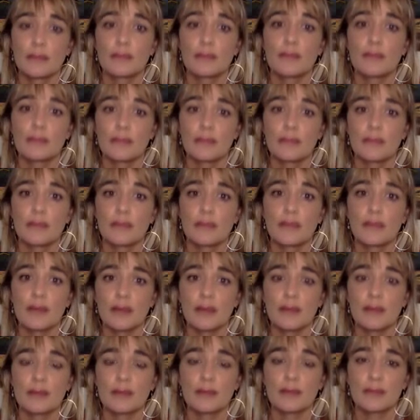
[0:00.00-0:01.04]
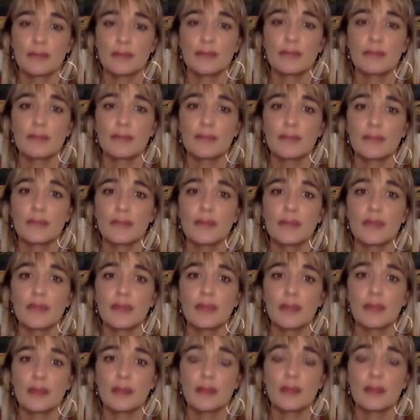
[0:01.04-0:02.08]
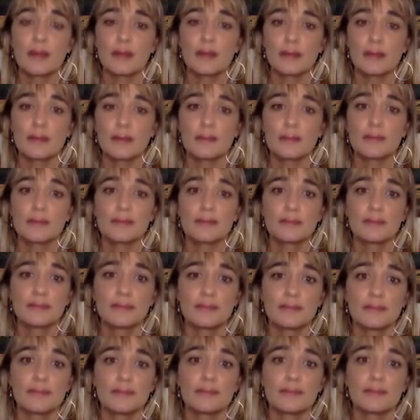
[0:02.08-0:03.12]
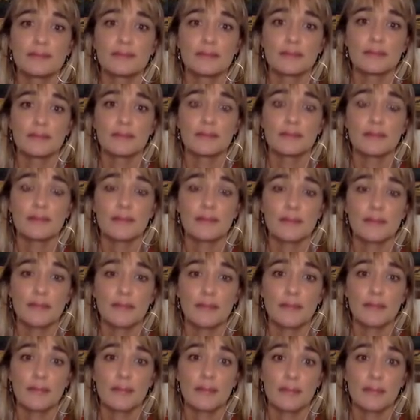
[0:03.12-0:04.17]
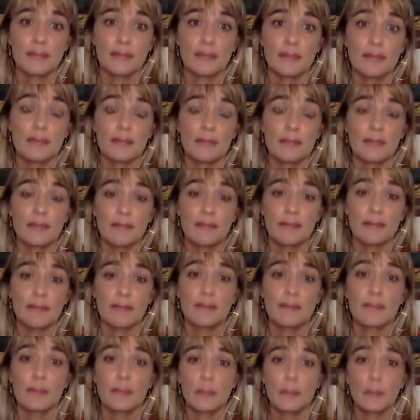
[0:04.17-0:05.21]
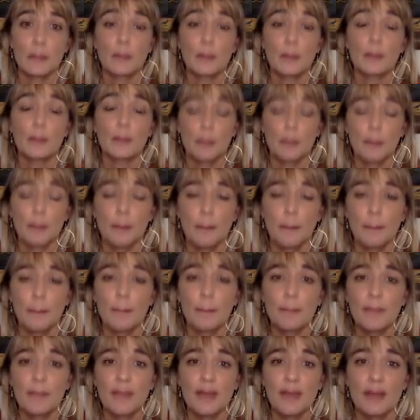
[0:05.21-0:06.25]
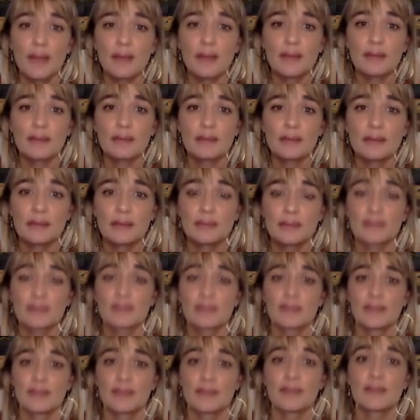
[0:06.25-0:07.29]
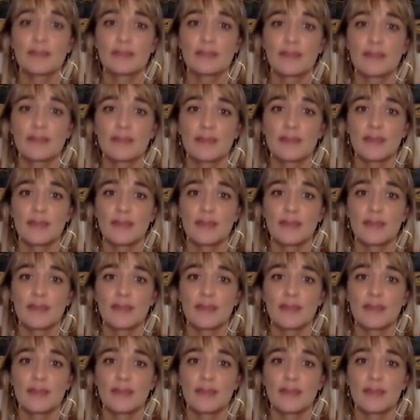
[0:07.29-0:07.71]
The person shown says nothing.